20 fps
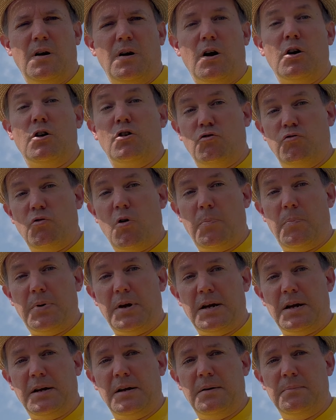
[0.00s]
and
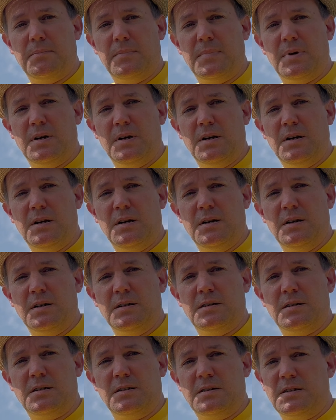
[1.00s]
cropping
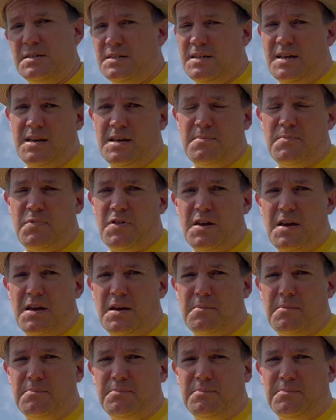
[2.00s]
to the same thing?